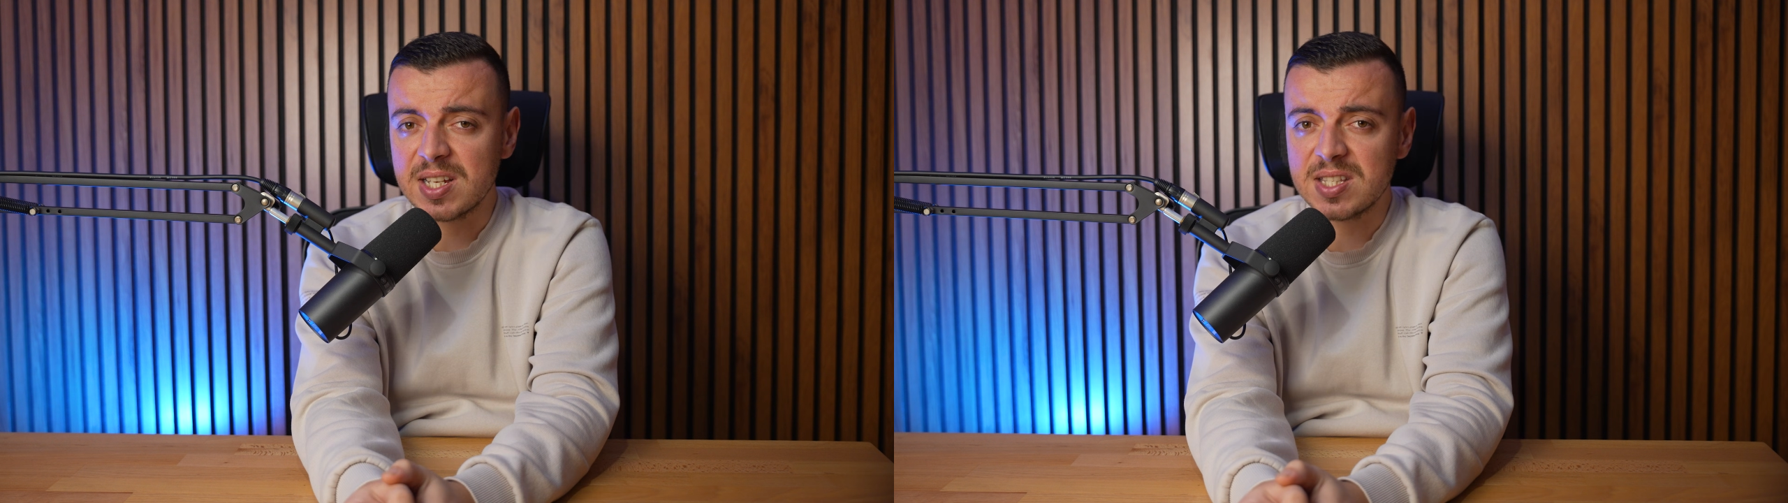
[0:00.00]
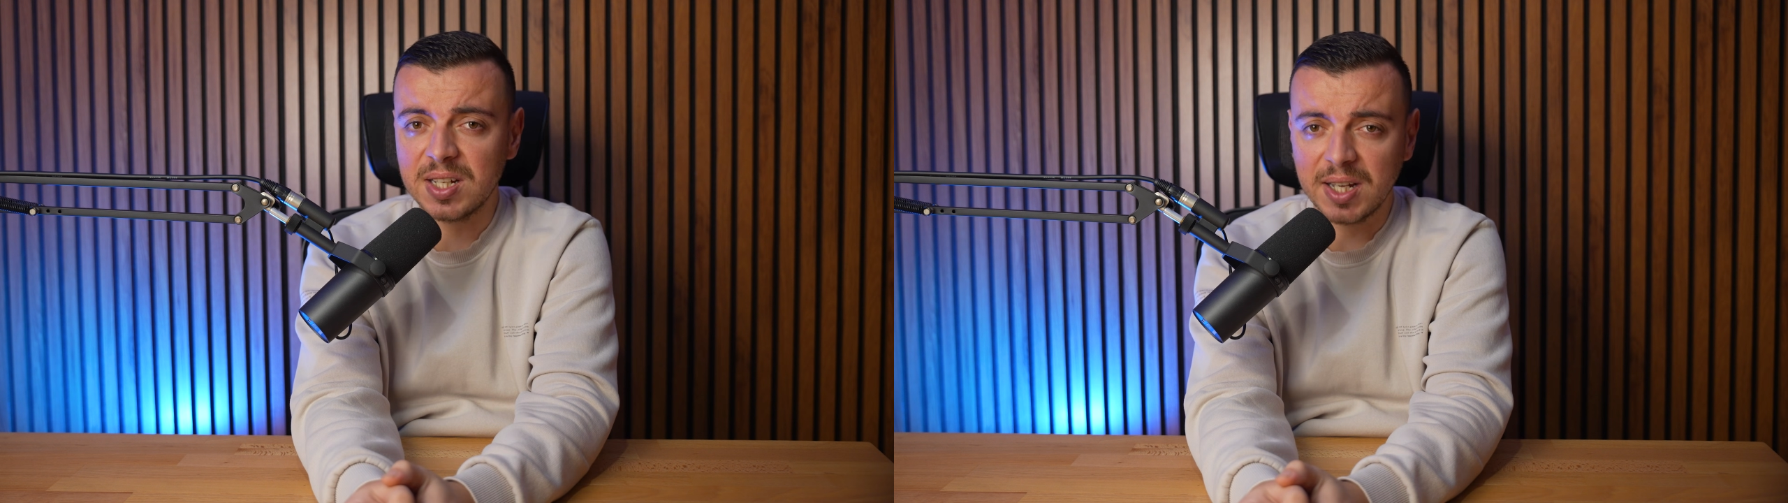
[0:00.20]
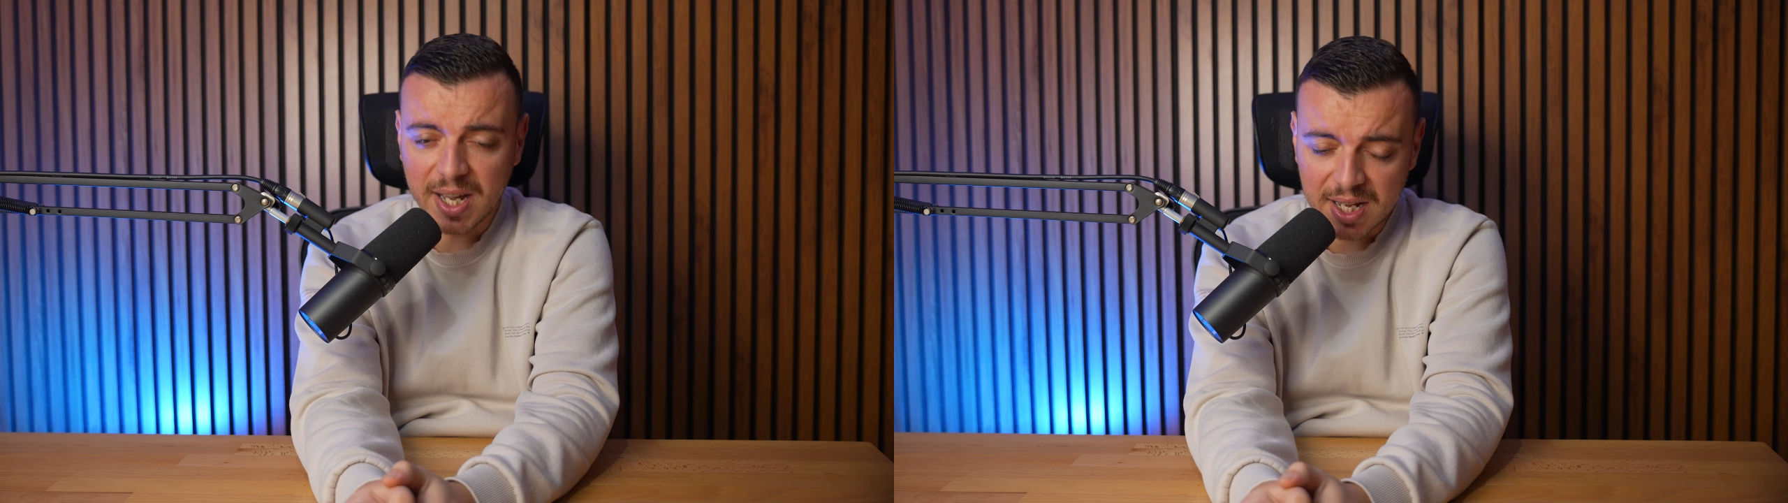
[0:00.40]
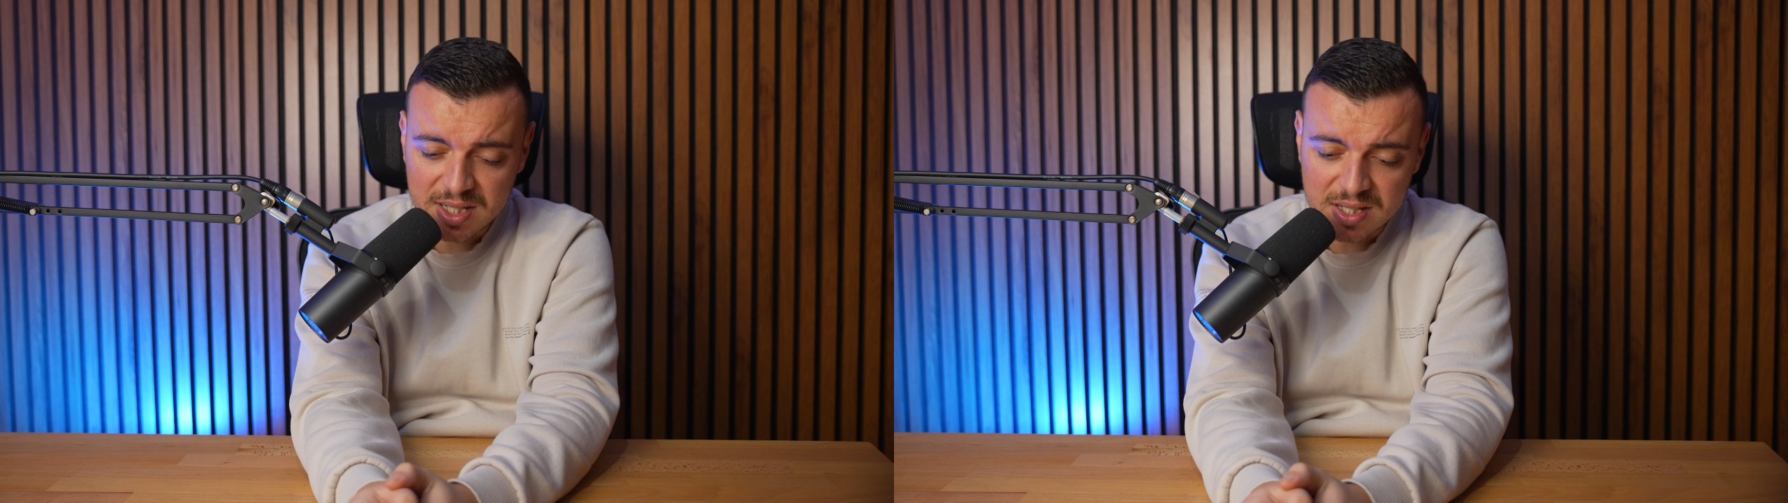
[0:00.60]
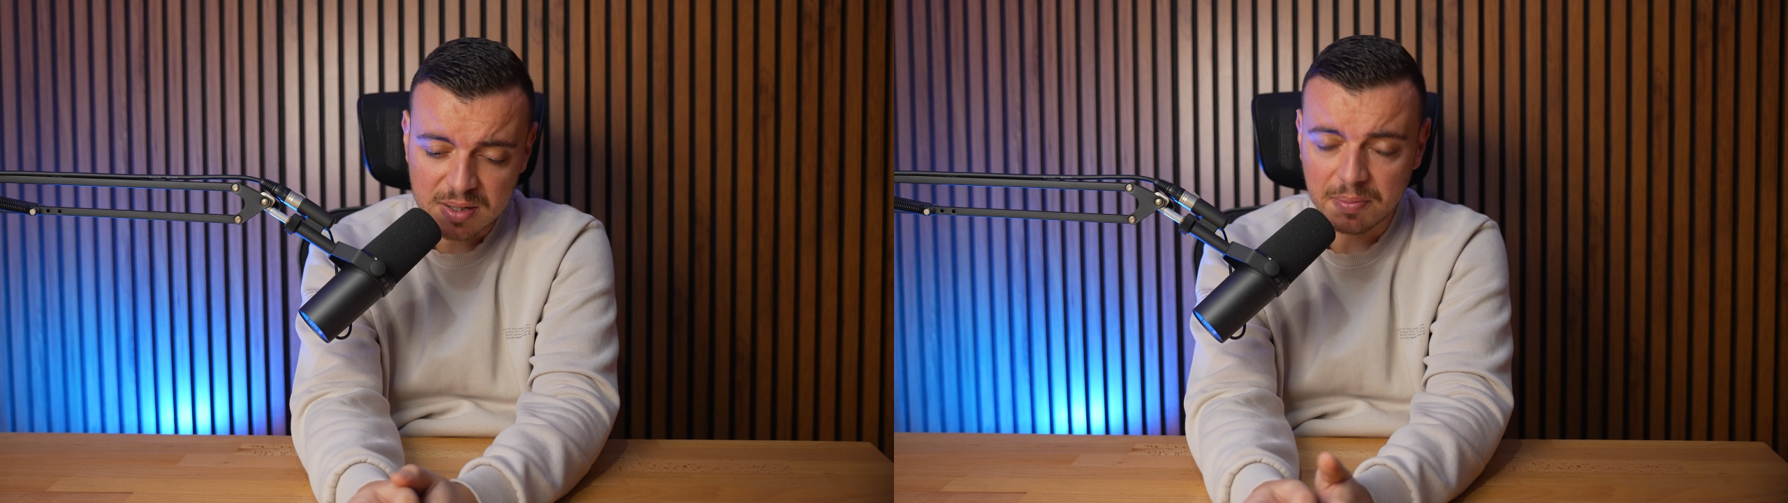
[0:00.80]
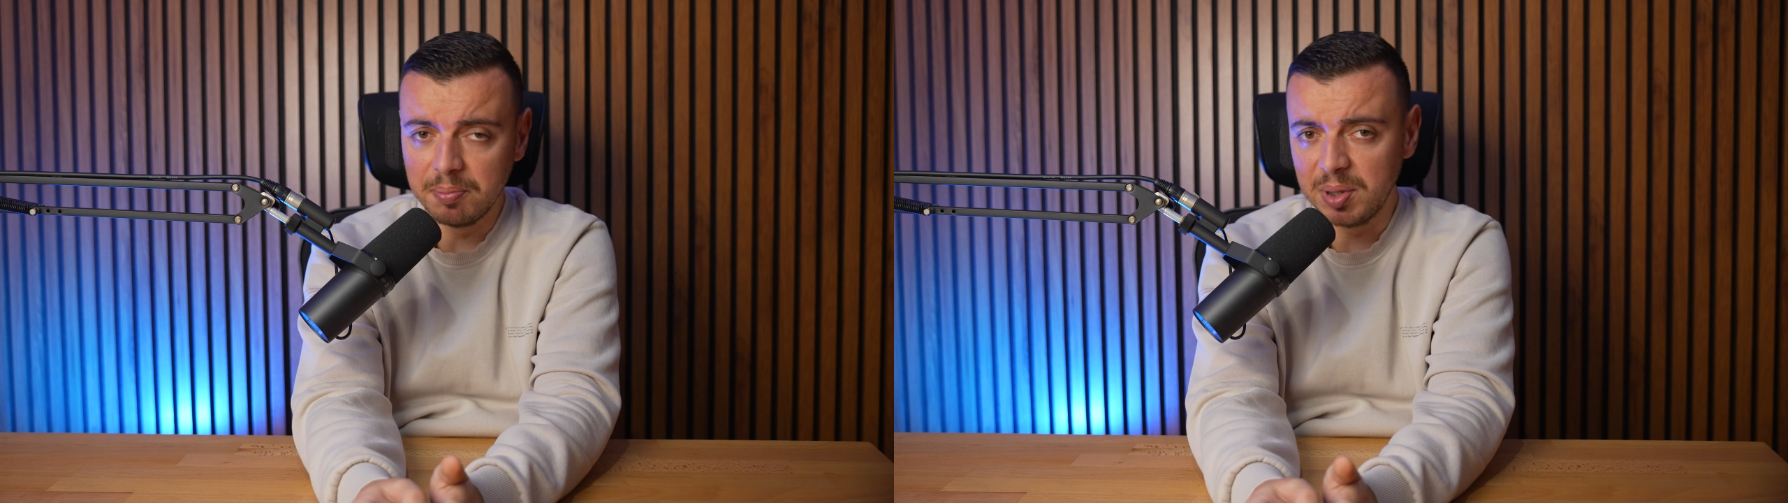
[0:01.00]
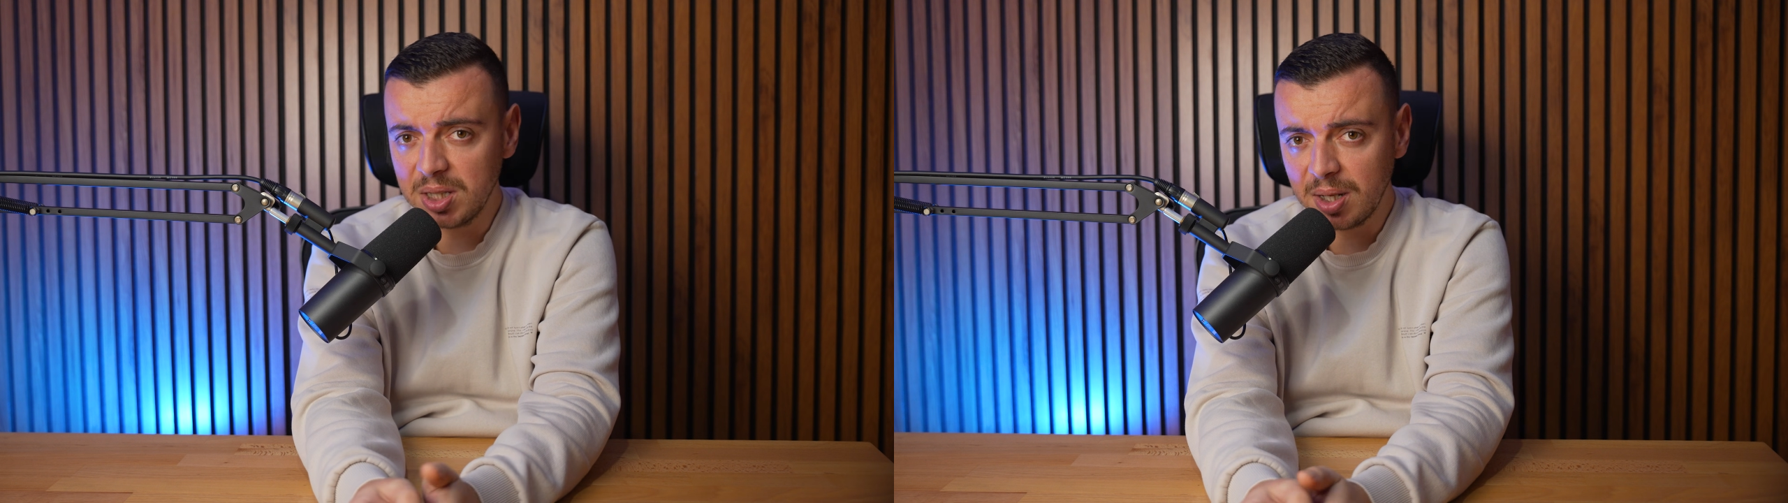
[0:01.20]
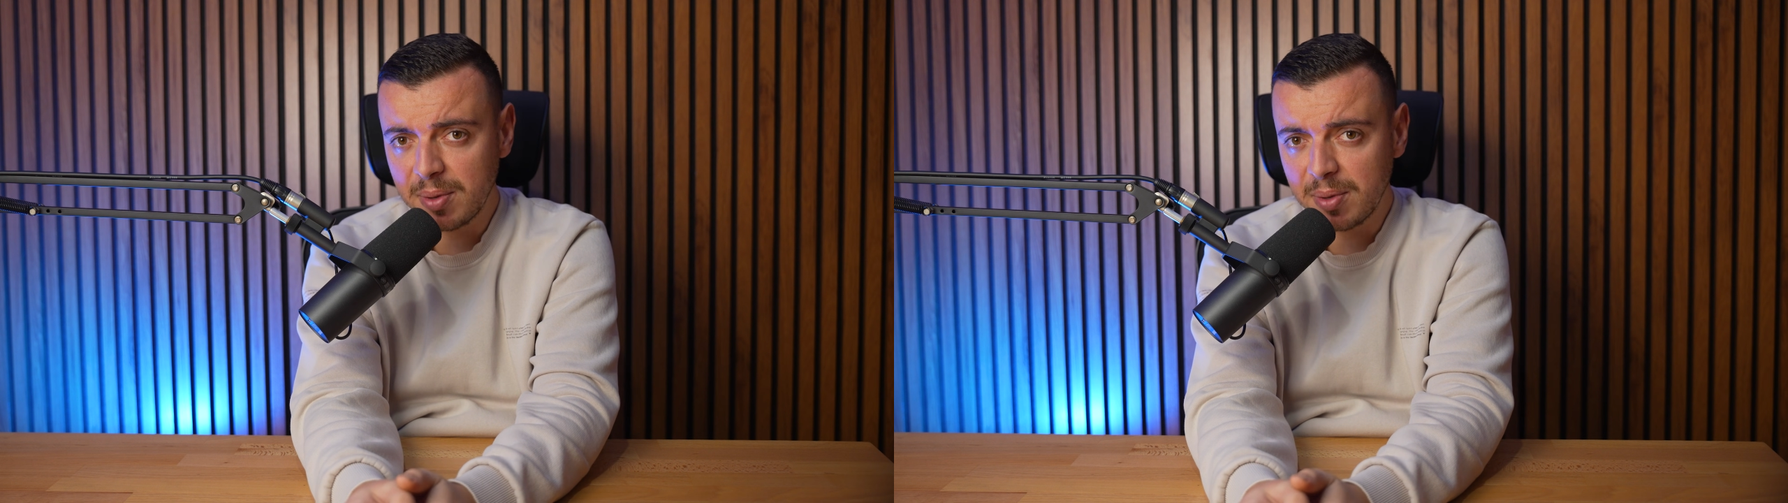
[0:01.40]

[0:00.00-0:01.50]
testing ads, building